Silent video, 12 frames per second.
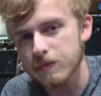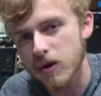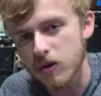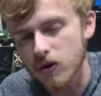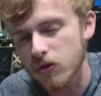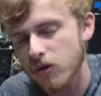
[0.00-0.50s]

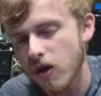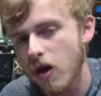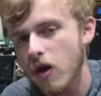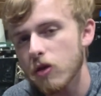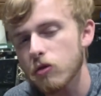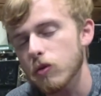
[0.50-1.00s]
bonus
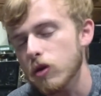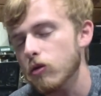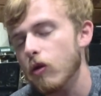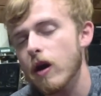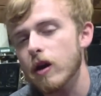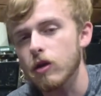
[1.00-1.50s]
to when you
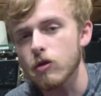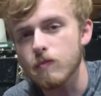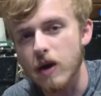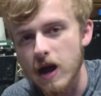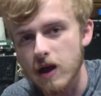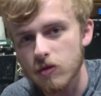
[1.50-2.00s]
go out and you
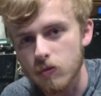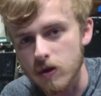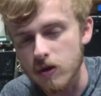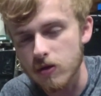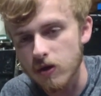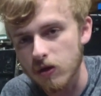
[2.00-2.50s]
buy a
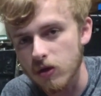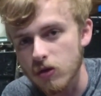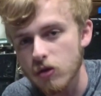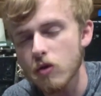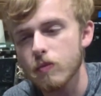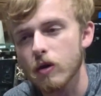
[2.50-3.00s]
2060
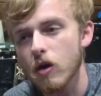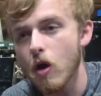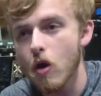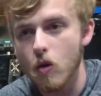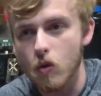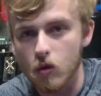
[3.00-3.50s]
Super
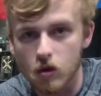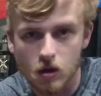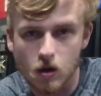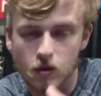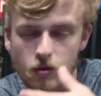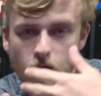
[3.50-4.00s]
or an
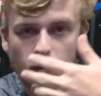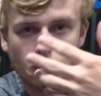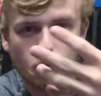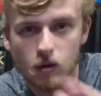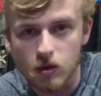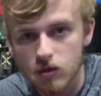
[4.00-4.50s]
RTX
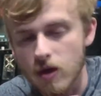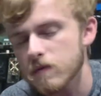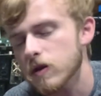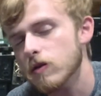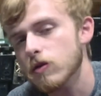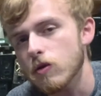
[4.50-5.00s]

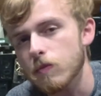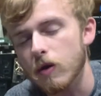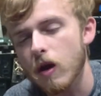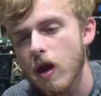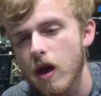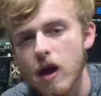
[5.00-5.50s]
2070 Super.
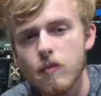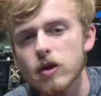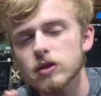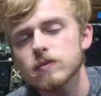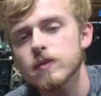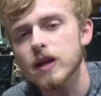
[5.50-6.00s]
It may
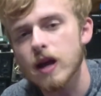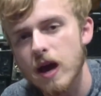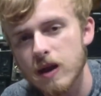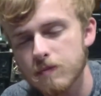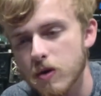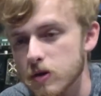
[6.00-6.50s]
just be an
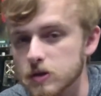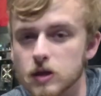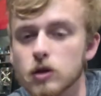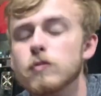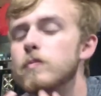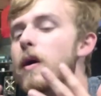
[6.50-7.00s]
added bonus that
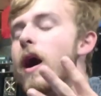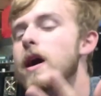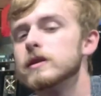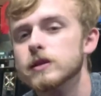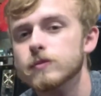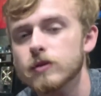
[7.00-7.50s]
you
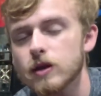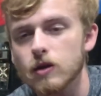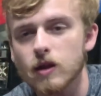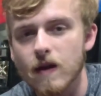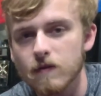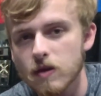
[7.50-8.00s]
possibly
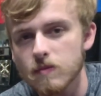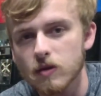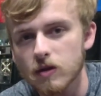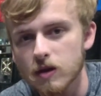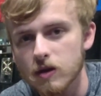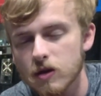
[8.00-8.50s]
could have the
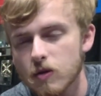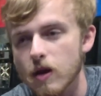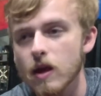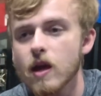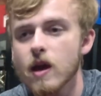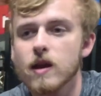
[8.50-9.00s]
ability to do
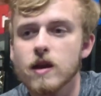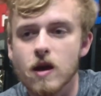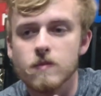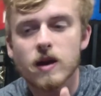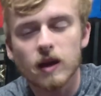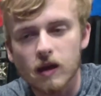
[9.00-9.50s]
it. Now,
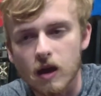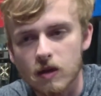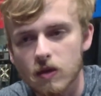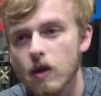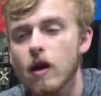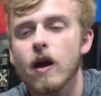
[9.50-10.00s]
my
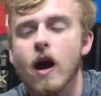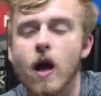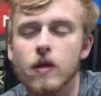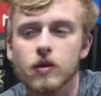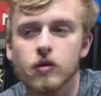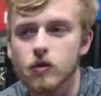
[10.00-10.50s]
guess,
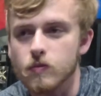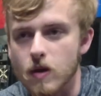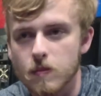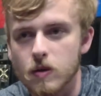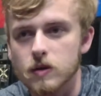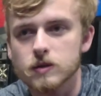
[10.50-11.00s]
and this is just my
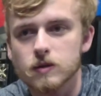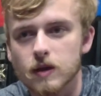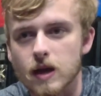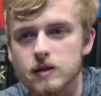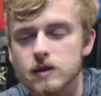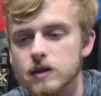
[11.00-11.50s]
personal
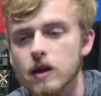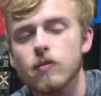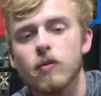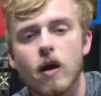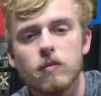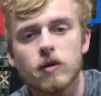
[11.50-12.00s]
guess, is it's
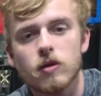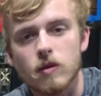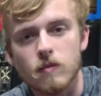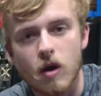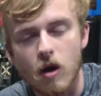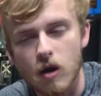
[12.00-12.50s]
probably
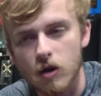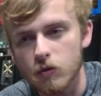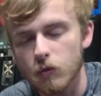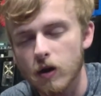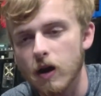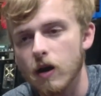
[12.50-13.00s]
some
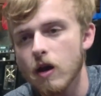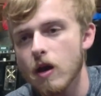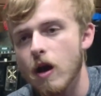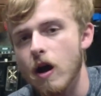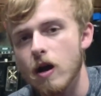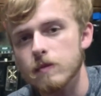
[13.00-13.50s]
hardware
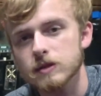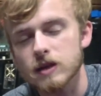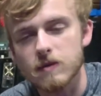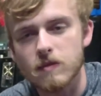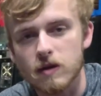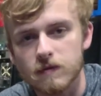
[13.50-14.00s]
um,
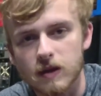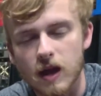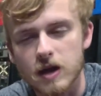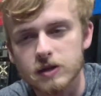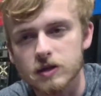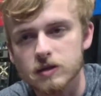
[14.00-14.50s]
slight
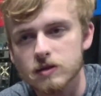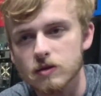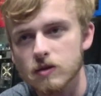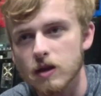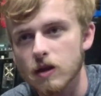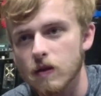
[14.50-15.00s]
modification so
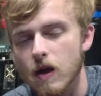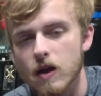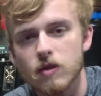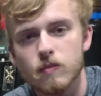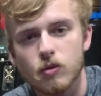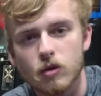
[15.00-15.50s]
that a lot
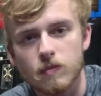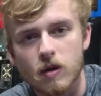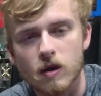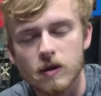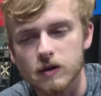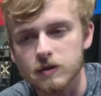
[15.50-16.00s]
of the board
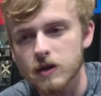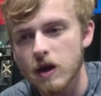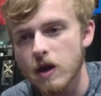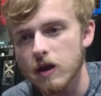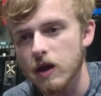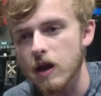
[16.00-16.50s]
partners
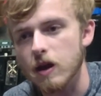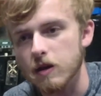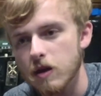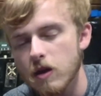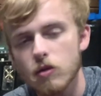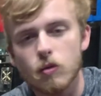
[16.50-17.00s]
can
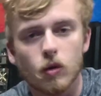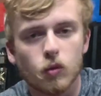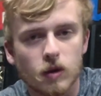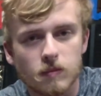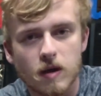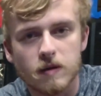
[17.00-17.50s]
do a
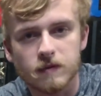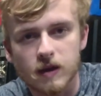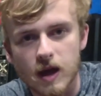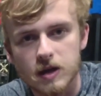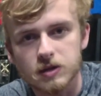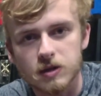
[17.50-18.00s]
quick
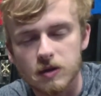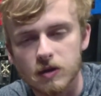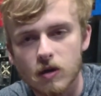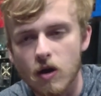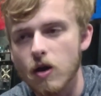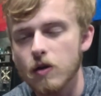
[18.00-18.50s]
modification on the
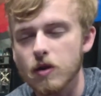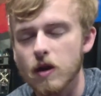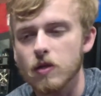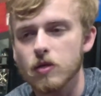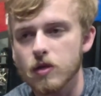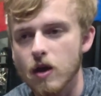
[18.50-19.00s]
cards
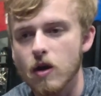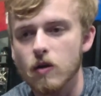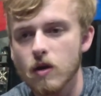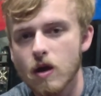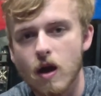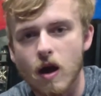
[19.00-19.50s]
and
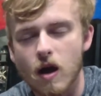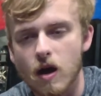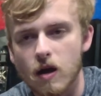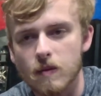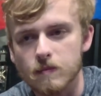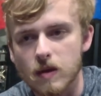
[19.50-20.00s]
sell
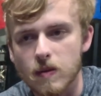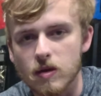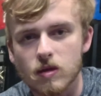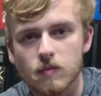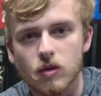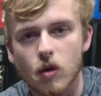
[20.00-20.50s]
um, maybe
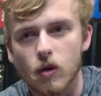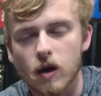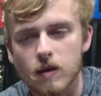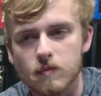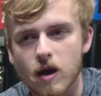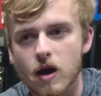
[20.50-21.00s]
some lower
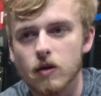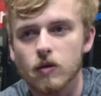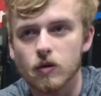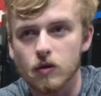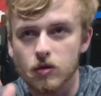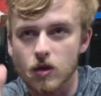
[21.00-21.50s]
end model
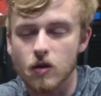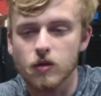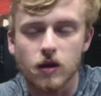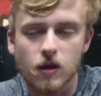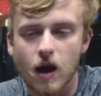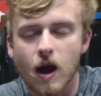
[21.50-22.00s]
or sell
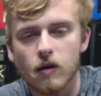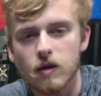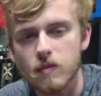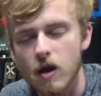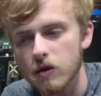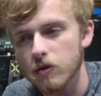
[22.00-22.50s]
the higher end
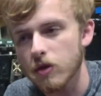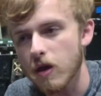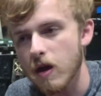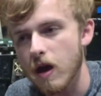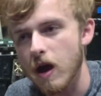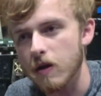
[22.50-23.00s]
models
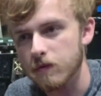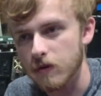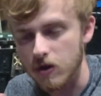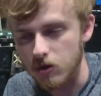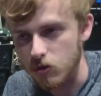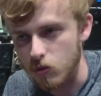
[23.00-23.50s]
uh,
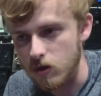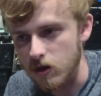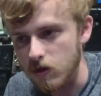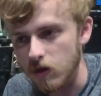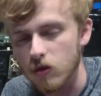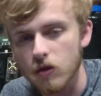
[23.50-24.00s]
as a
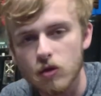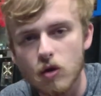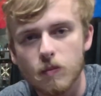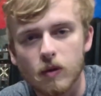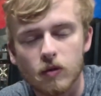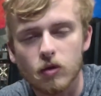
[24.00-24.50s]
2060
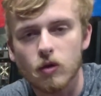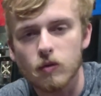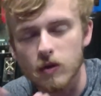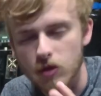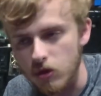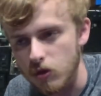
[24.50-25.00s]
Super. So
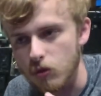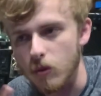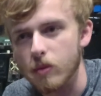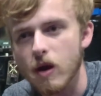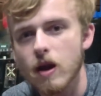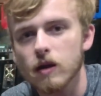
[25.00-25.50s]
it's the newer
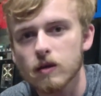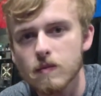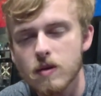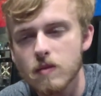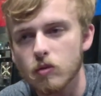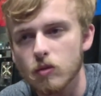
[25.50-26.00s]
product and
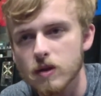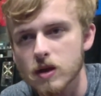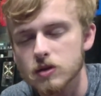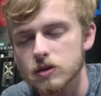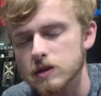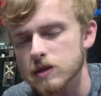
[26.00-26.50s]
people will be
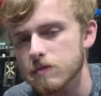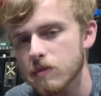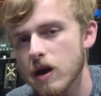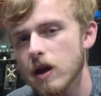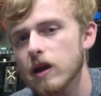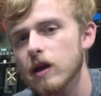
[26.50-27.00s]
interested in
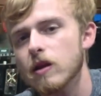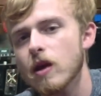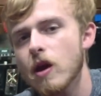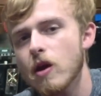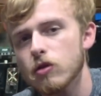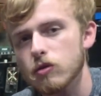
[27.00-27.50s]
buying it.
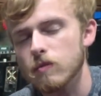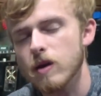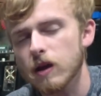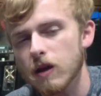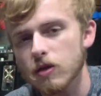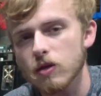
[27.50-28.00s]
So
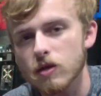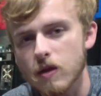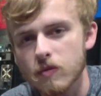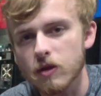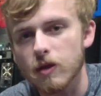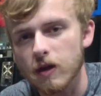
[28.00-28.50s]
my guess is
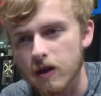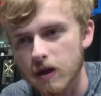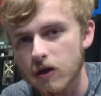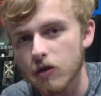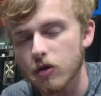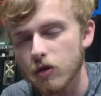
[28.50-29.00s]
something they can
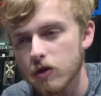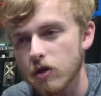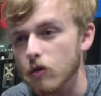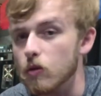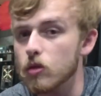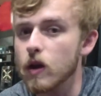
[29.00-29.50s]
easily
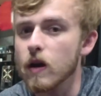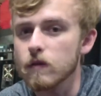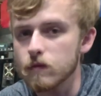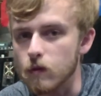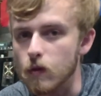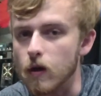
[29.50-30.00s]
do.
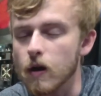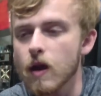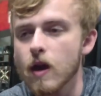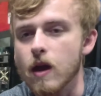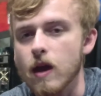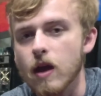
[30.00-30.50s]
Therefore,
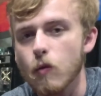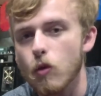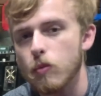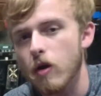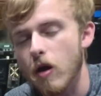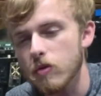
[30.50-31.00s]
it will
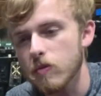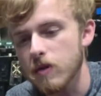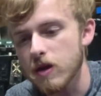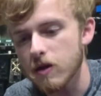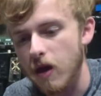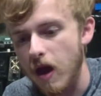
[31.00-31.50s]
probably
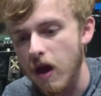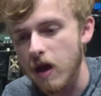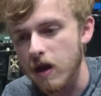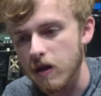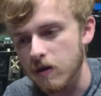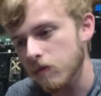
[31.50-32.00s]
be
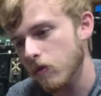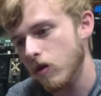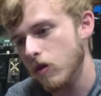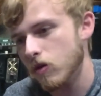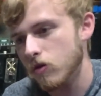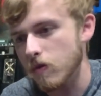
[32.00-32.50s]
a
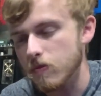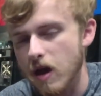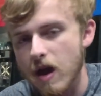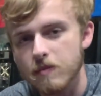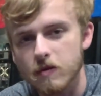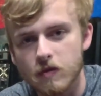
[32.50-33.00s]
some
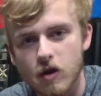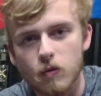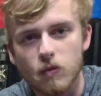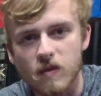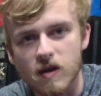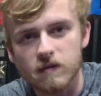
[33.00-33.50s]
type of
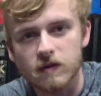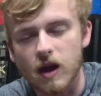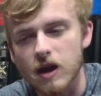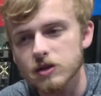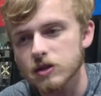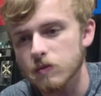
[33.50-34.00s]
hardware
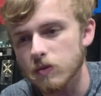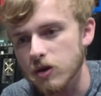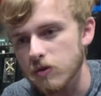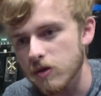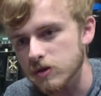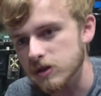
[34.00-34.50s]
modification where
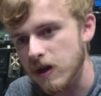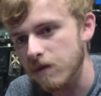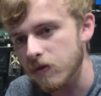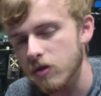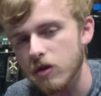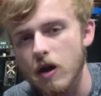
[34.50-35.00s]
you would just have
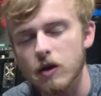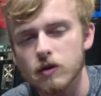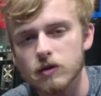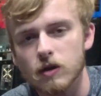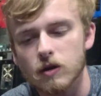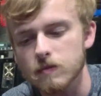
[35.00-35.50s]
to solder
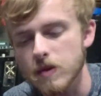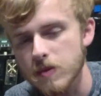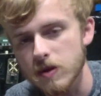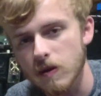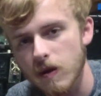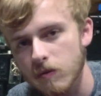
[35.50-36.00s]
or
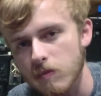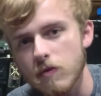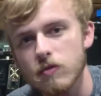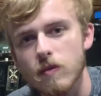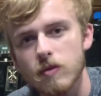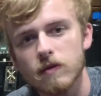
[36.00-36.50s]
maybe remove
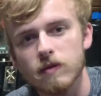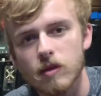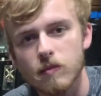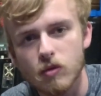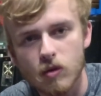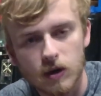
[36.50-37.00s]
something from the
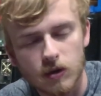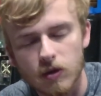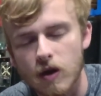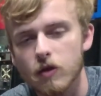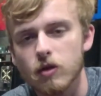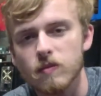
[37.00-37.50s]
board,
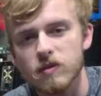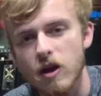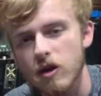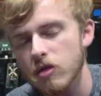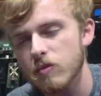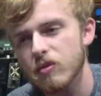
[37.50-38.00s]
solder something
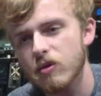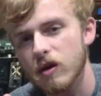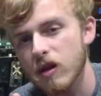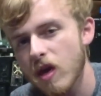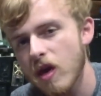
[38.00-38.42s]
onto the board,